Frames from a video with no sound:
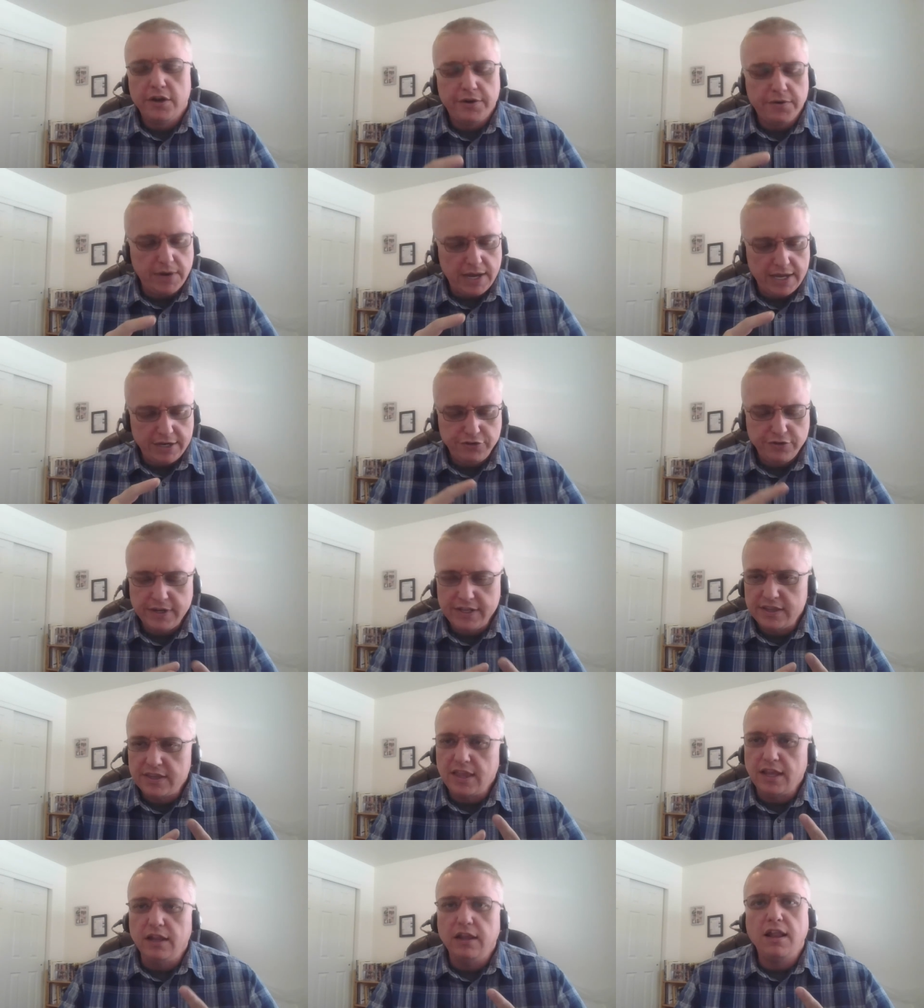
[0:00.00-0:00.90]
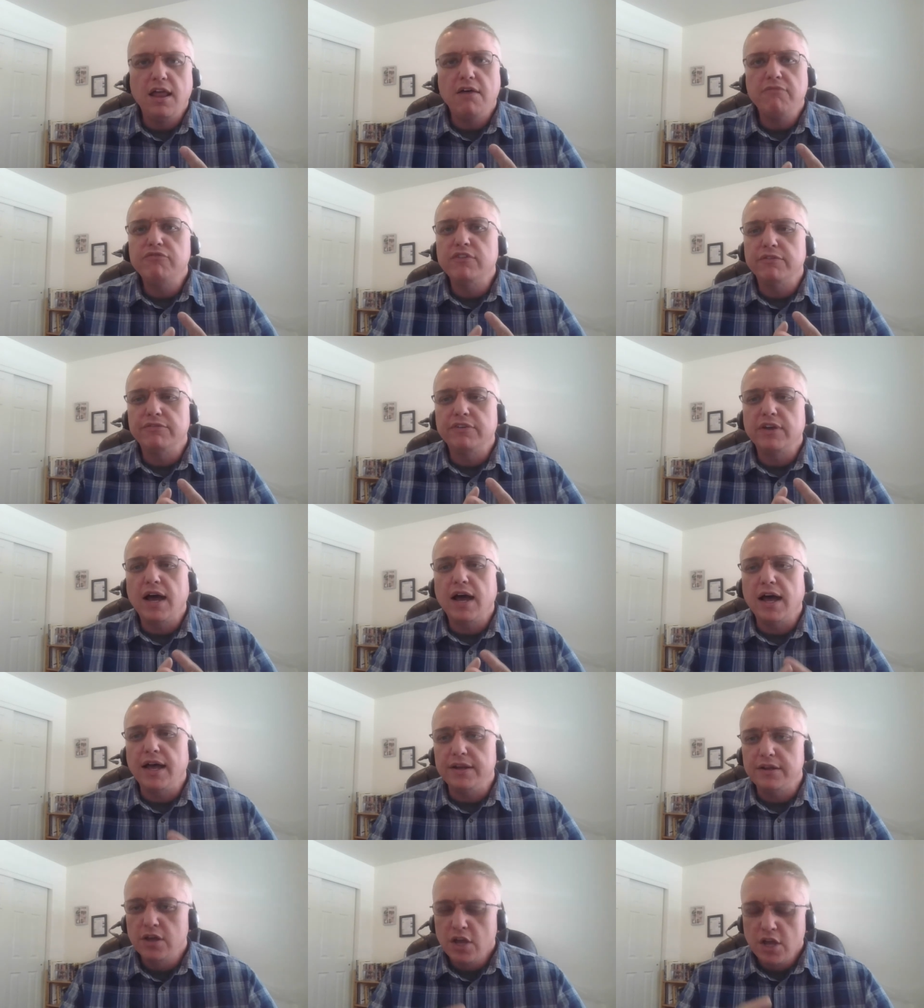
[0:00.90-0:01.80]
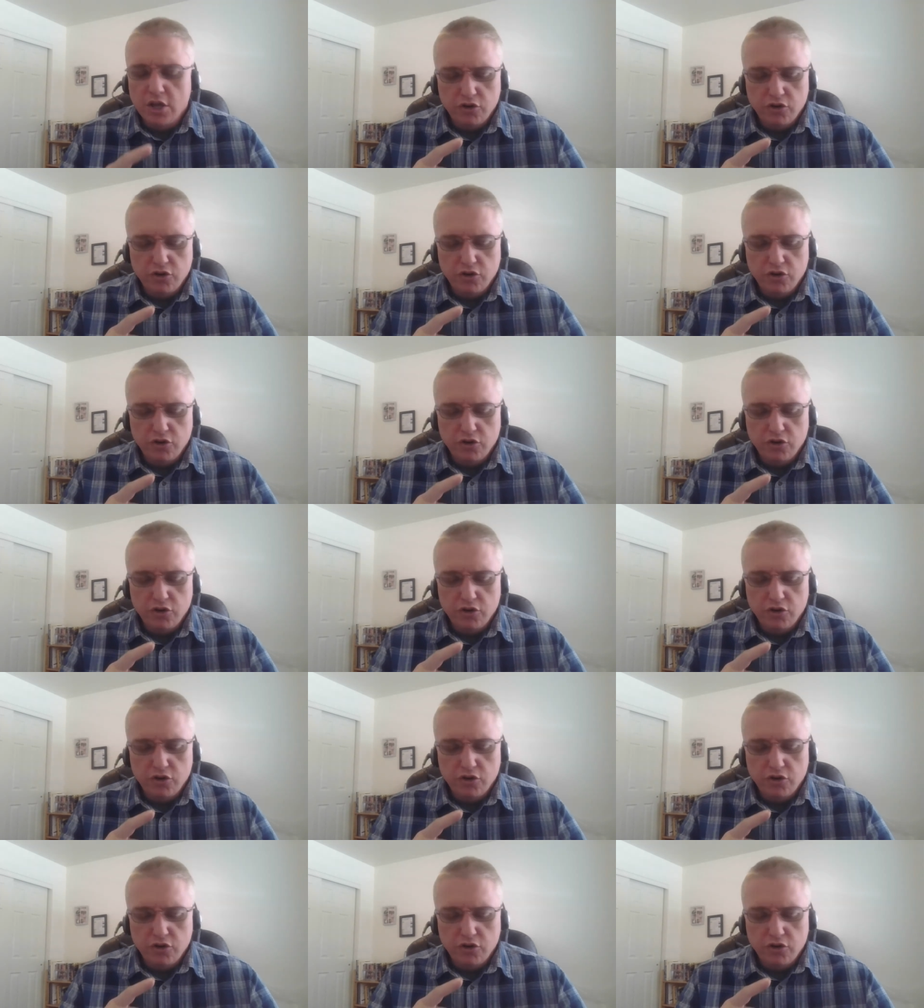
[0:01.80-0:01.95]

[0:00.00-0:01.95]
Do I treat the love of God?